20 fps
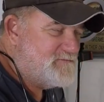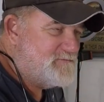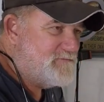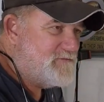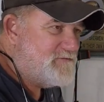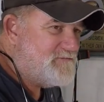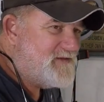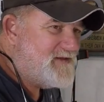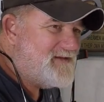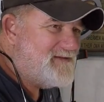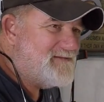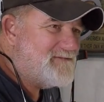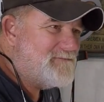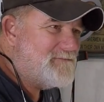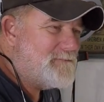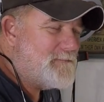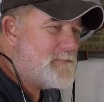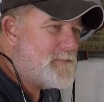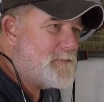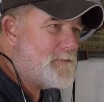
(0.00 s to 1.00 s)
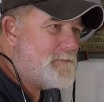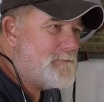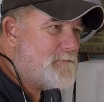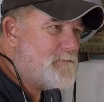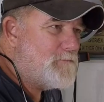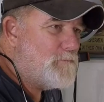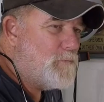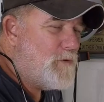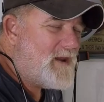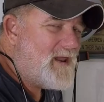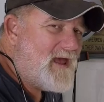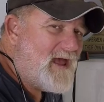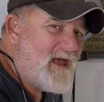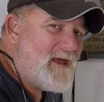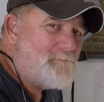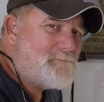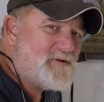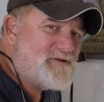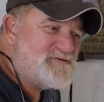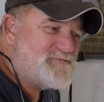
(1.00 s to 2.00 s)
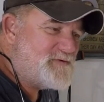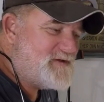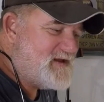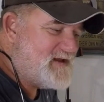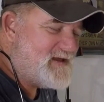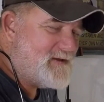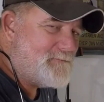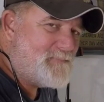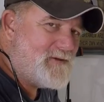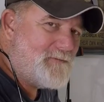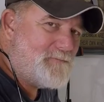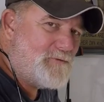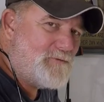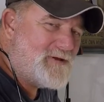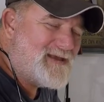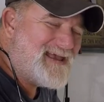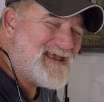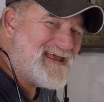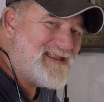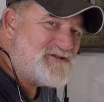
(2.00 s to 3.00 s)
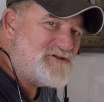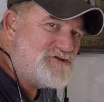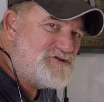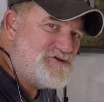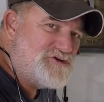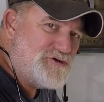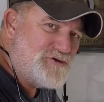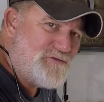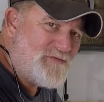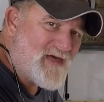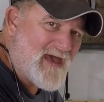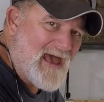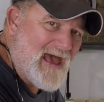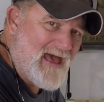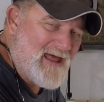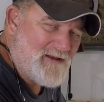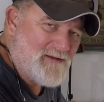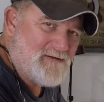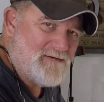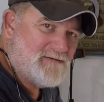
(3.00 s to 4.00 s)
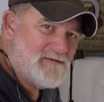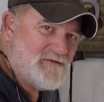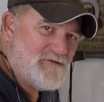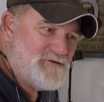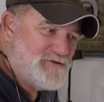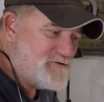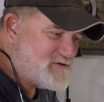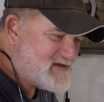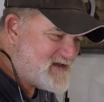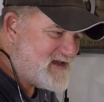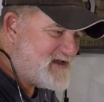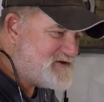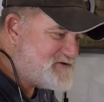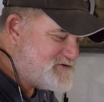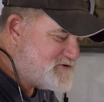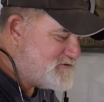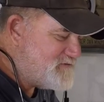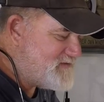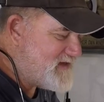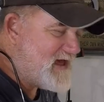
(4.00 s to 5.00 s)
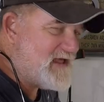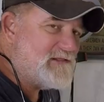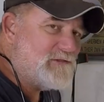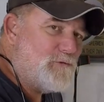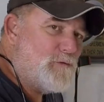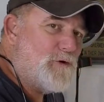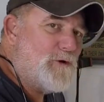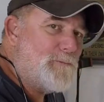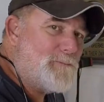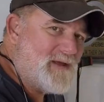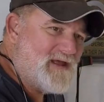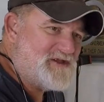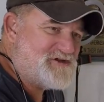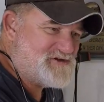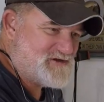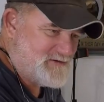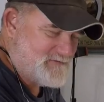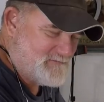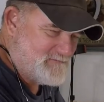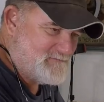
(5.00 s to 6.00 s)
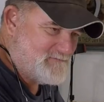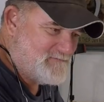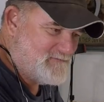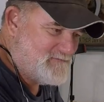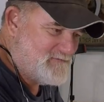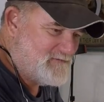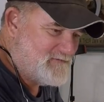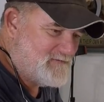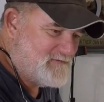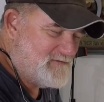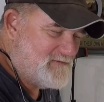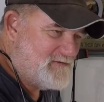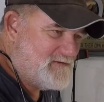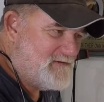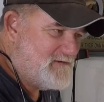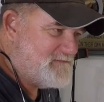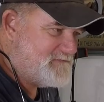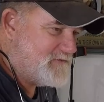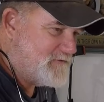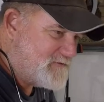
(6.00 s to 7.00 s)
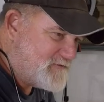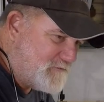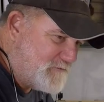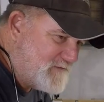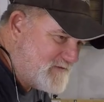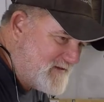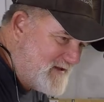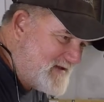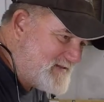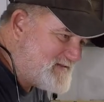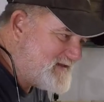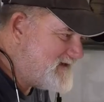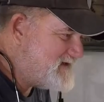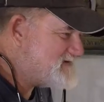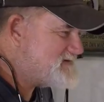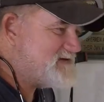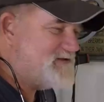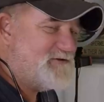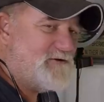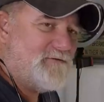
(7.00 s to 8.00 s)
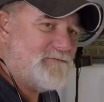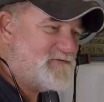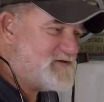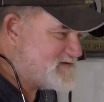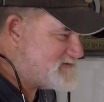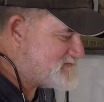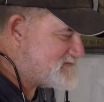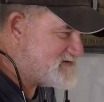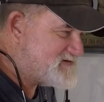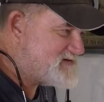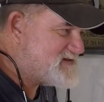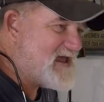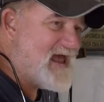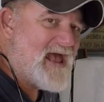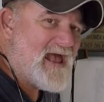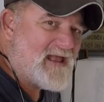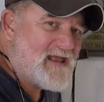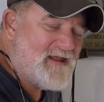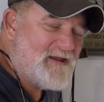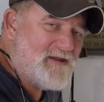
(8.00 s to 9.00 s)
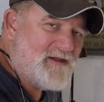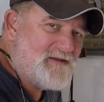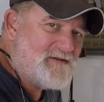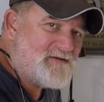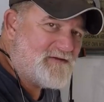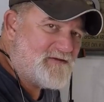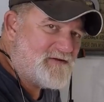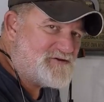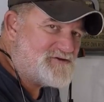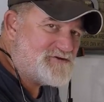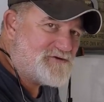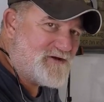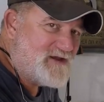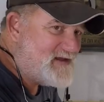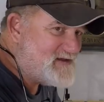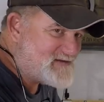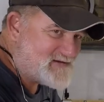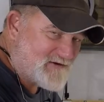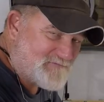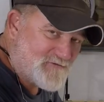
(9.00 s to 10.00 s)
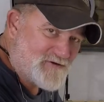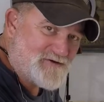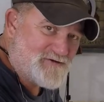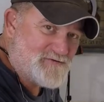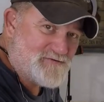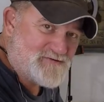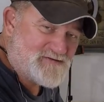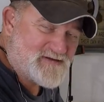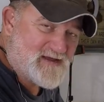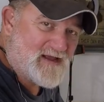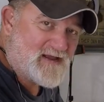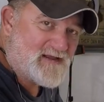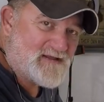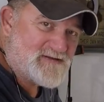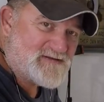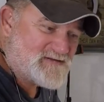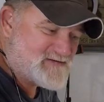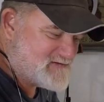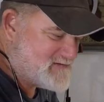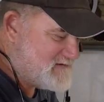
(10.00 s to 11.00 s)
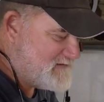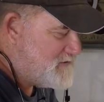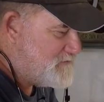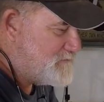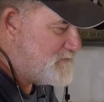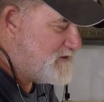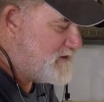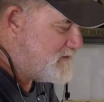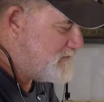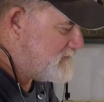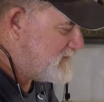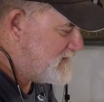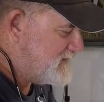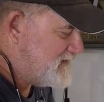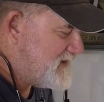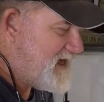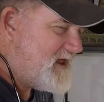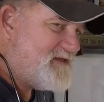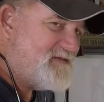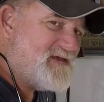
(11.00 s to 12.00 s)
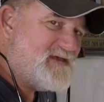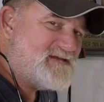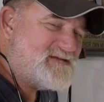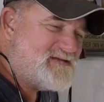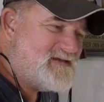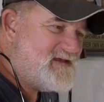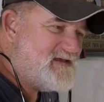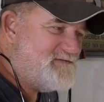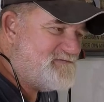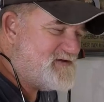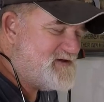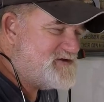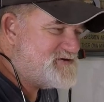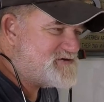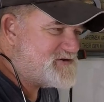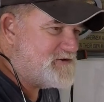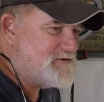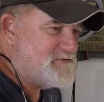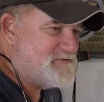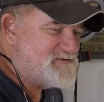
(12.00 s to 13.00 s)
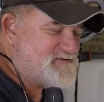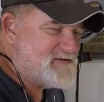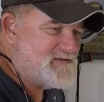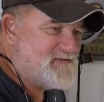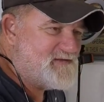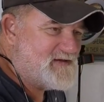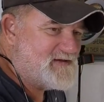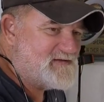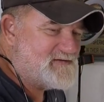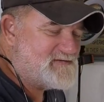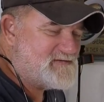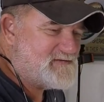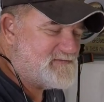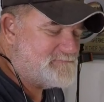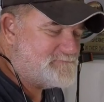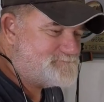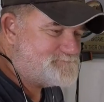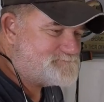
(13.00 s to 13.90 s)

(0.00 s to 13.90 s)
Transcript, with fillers: Well then, what happens when you get people who can't do that? You can't do that lure pitching. They're going like this and they're just snagging into the trees every 2 seconds. Well, a lot of these TV shows and things